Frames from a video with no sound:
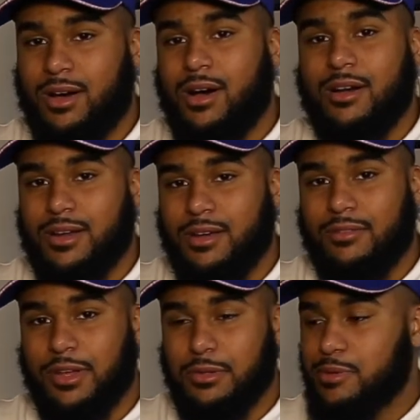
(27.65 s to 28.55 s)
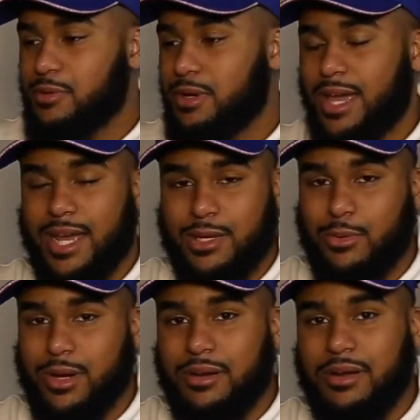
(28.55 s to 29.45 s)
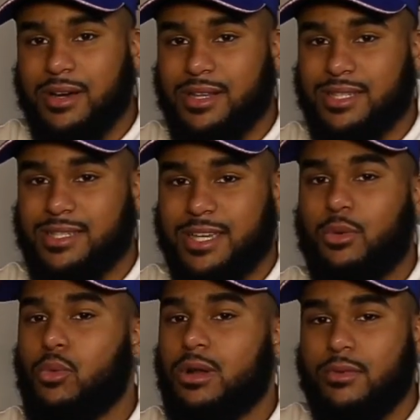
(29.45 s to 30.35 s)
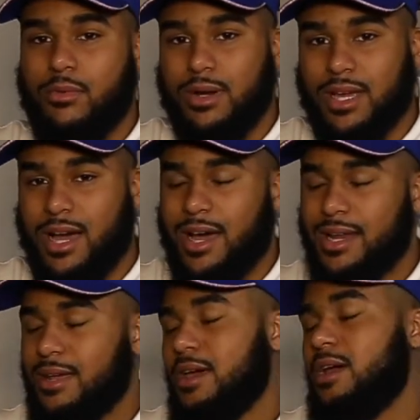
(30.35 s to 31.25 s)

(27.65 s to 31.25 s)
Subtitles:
aren't available anywhere. This is like a one-of-a-one kind.